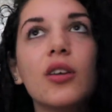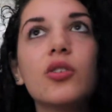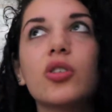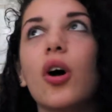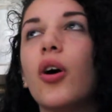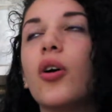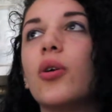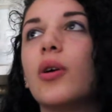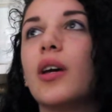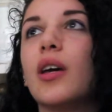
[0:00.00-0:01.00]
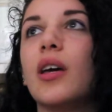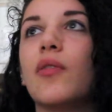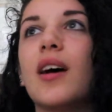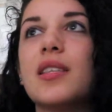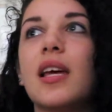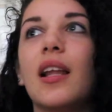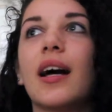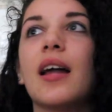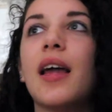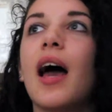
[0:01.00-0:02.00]
So if I say
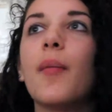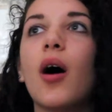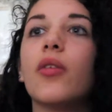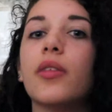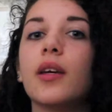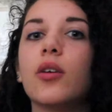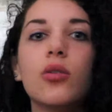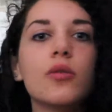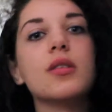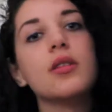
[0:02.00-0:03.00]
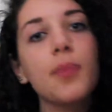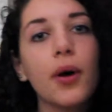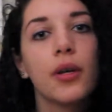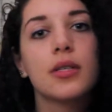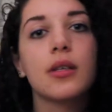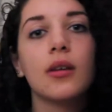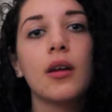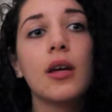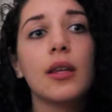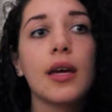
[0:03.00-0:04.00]
like a name, I'll think, who is this
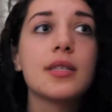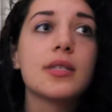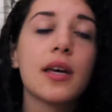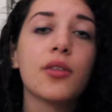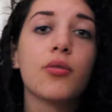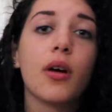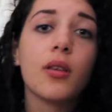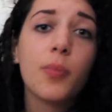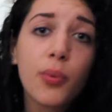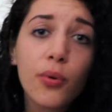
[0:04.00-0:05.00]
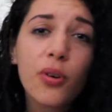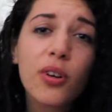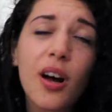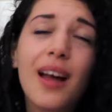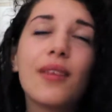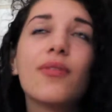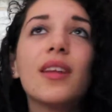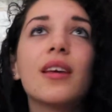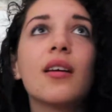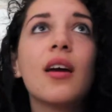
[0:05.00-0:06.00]
person? They stay throughout the book kind of
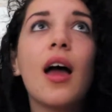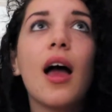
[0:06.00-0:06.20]
thing.